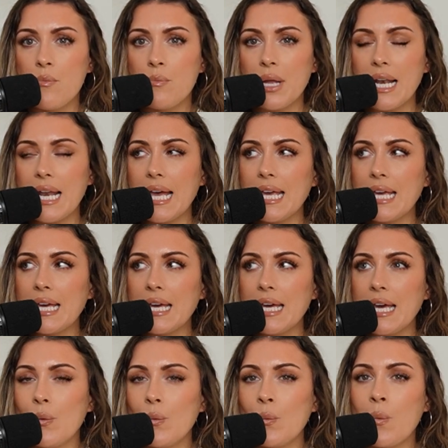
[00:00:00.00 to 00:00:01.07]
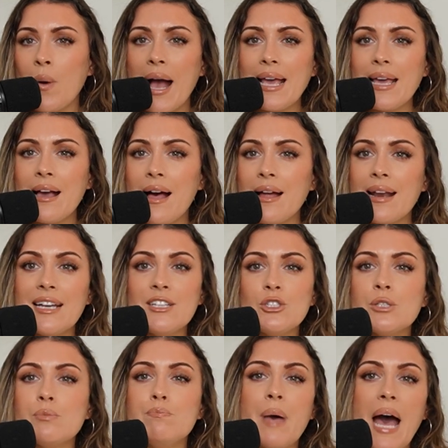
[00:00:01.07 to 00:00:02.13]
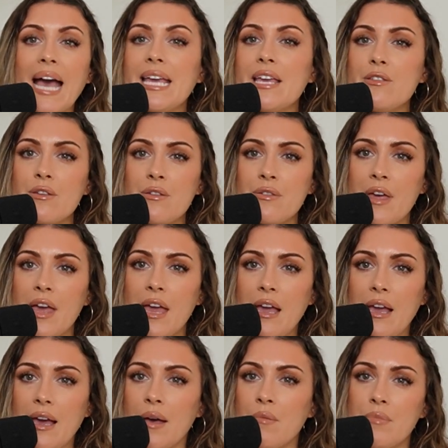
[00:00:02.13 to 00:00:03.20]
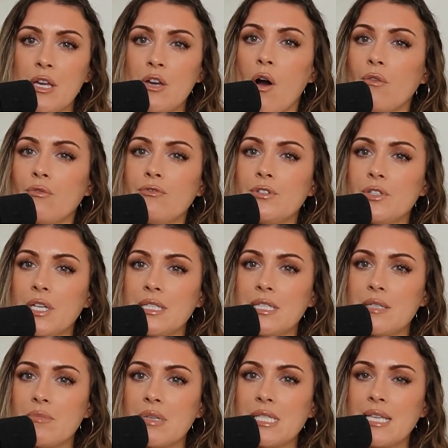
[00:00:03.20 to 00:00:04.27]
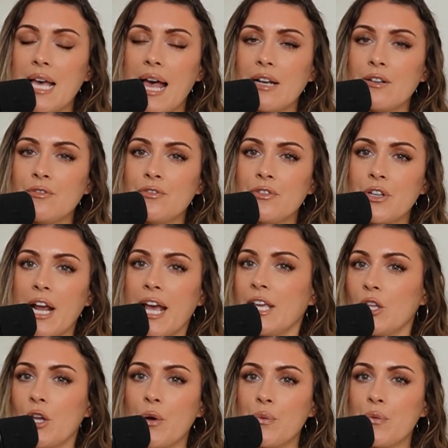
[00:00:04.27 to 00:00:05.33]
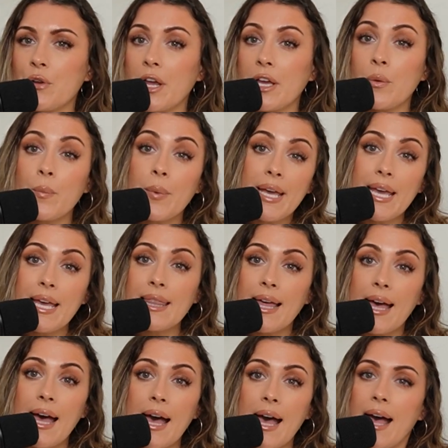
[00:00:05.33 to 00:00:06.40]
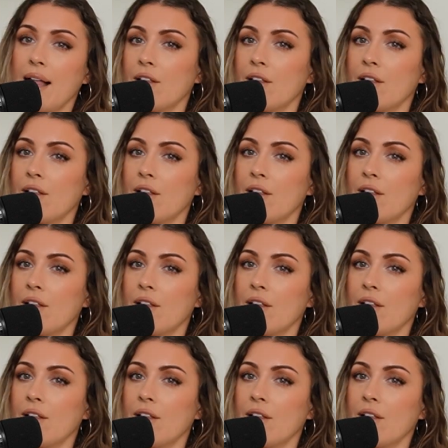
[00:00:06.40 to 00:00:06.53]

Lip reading: But like, why can't I just buy the thing and be confident in myself that I know that I can wear that,